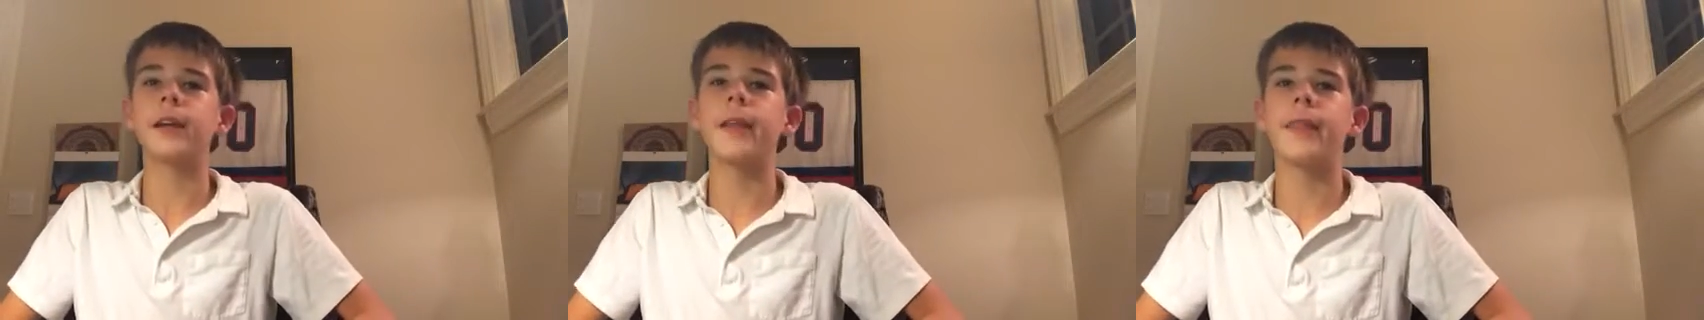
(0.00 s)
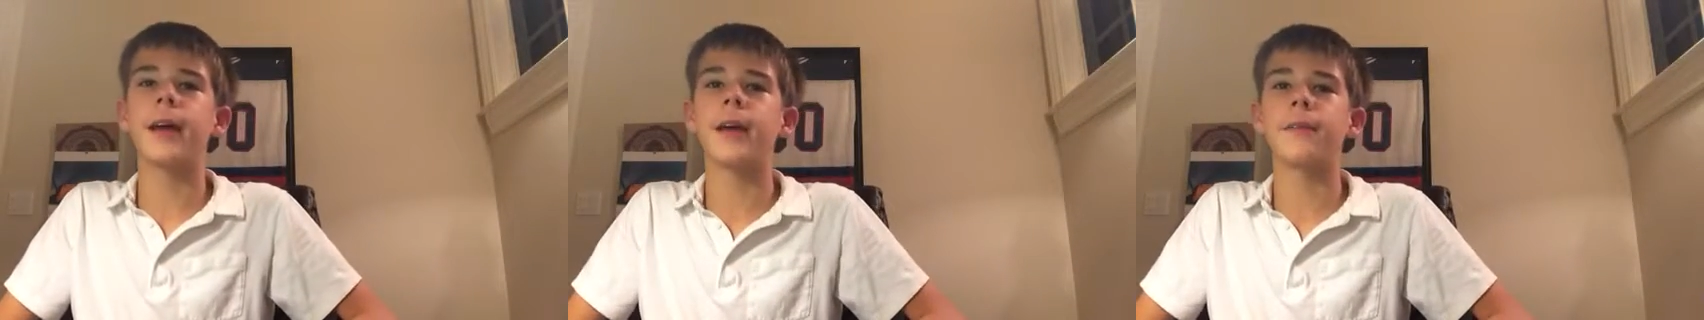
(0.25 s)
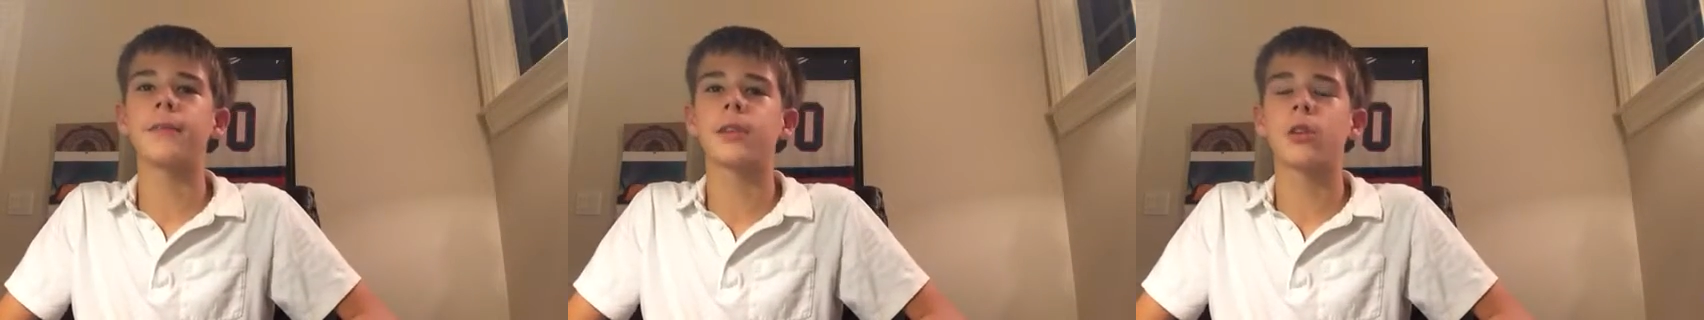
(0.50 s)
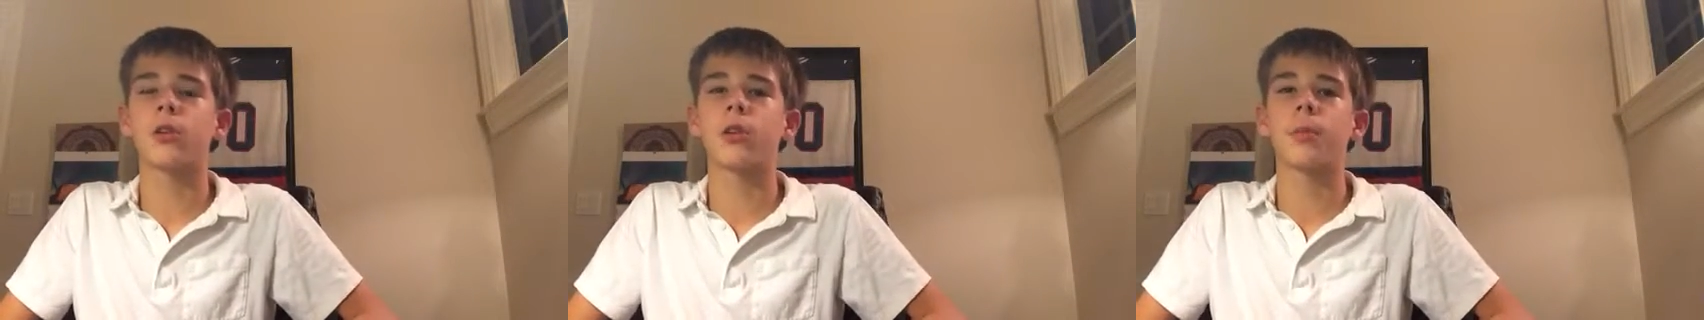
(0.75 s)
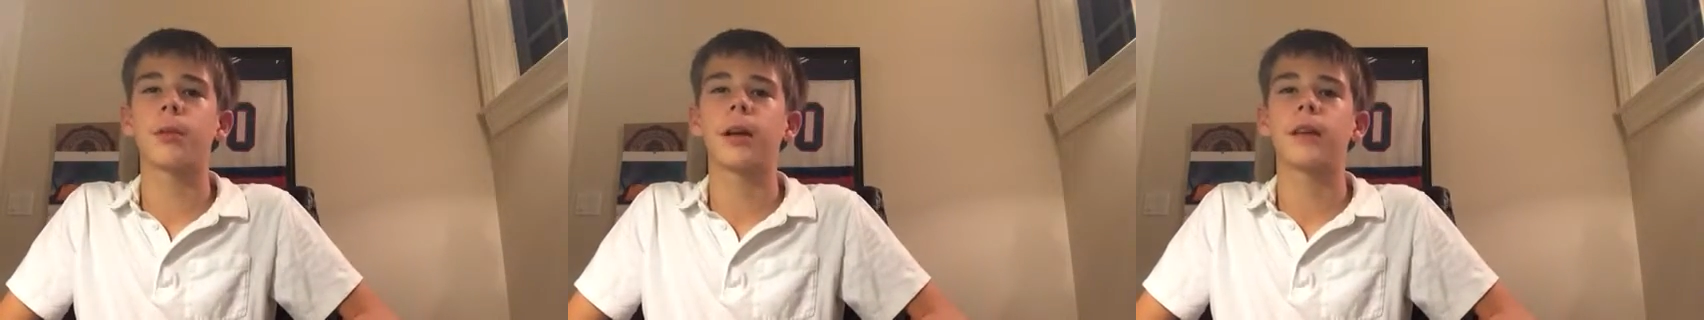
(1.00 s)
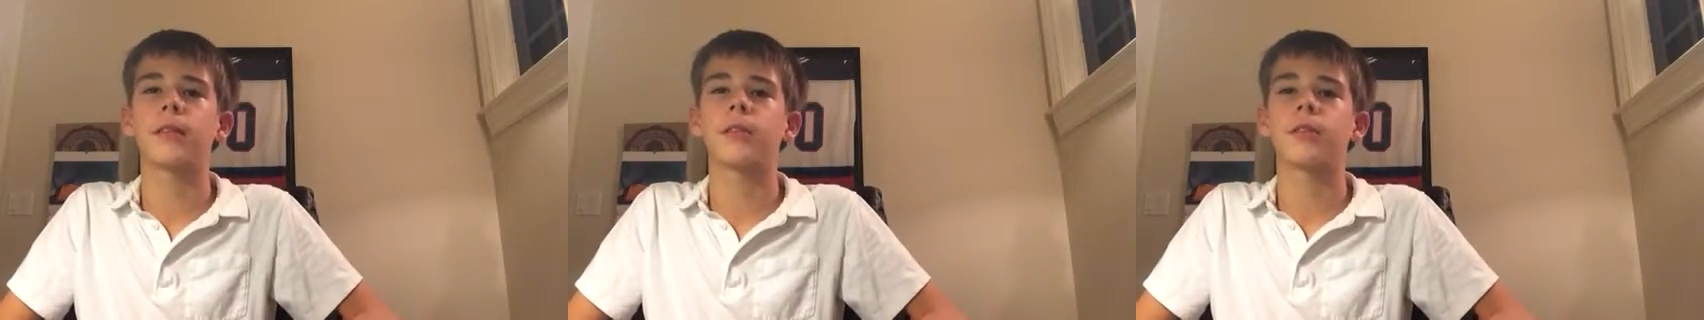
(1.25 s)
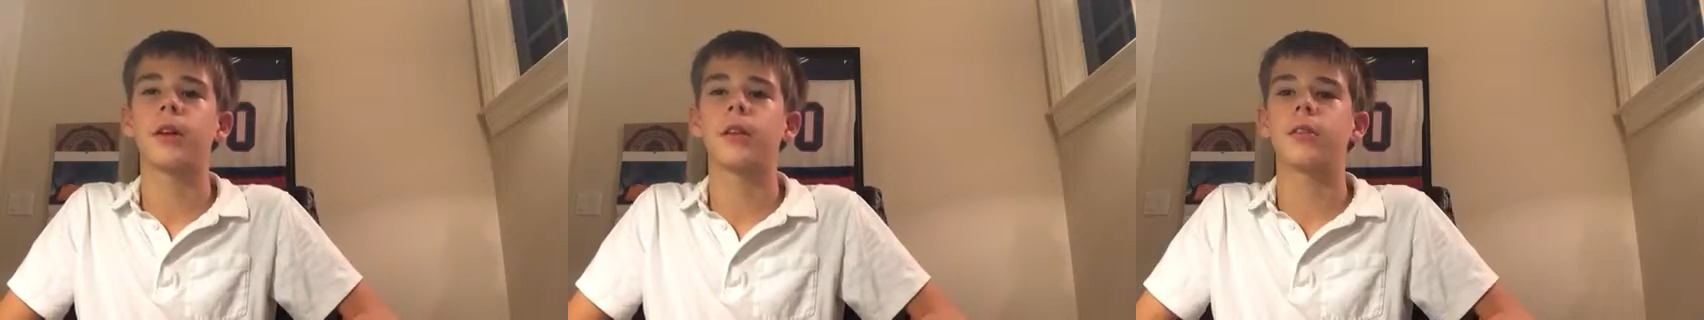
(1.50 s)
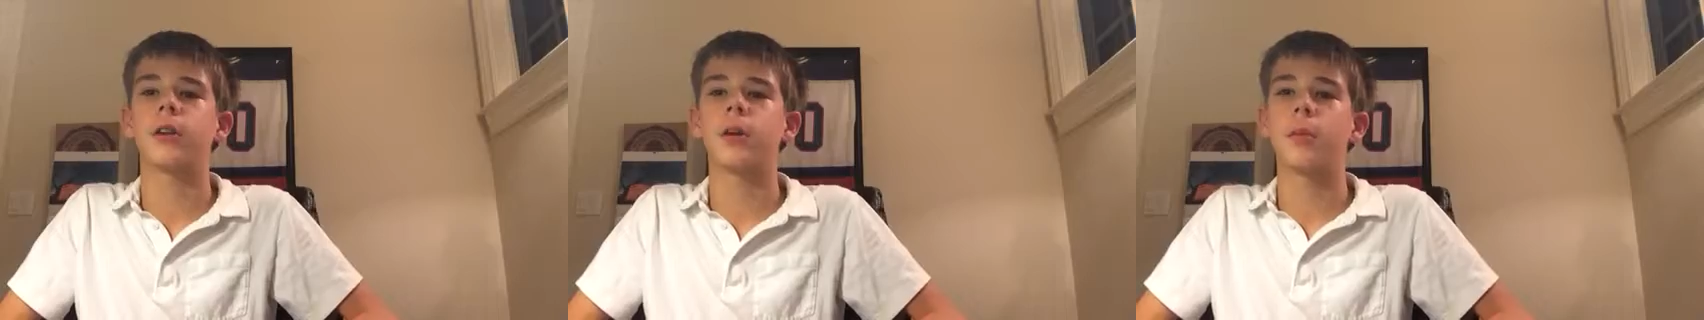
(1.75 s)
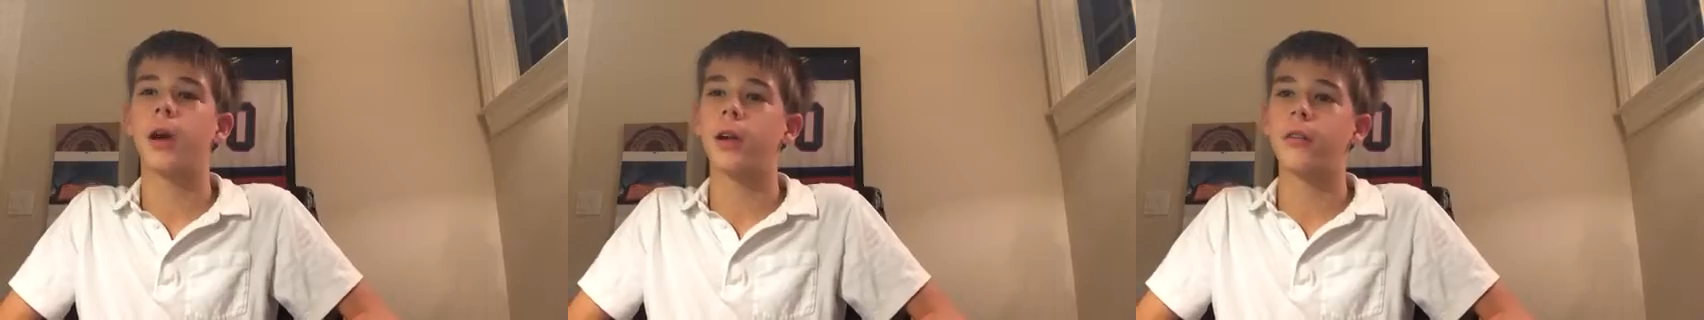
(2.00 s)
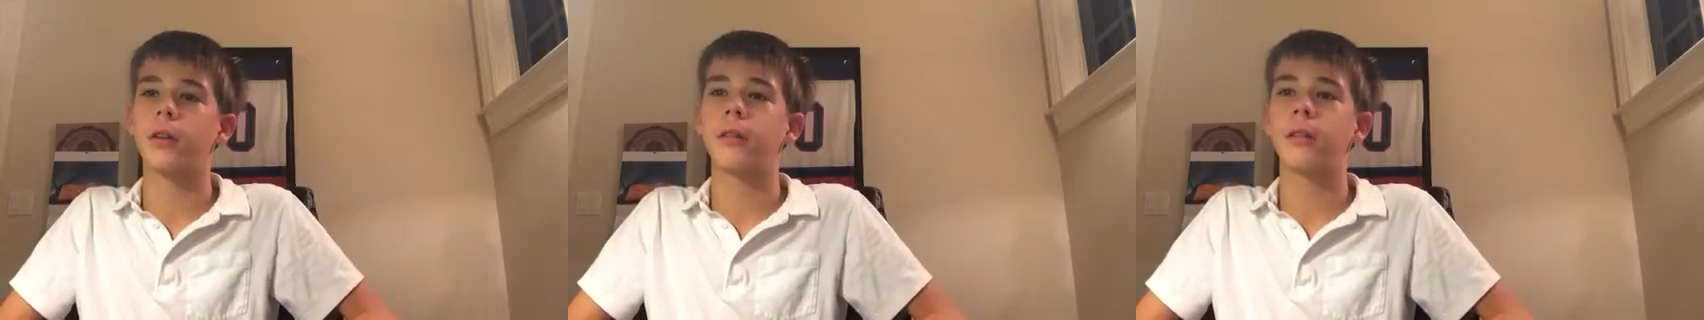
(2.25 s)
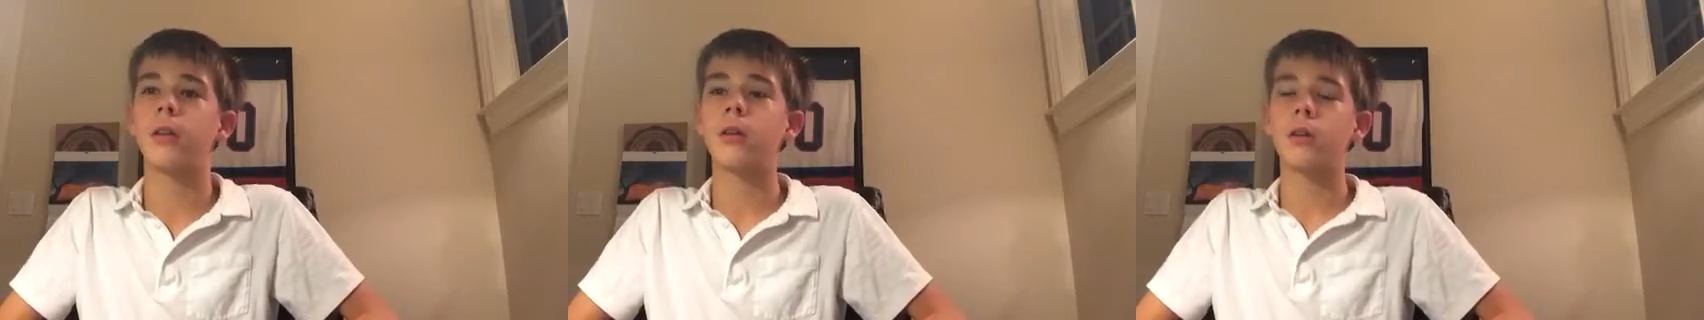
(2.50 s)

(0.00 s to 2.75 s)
And then chloroplast creates carbohydrates.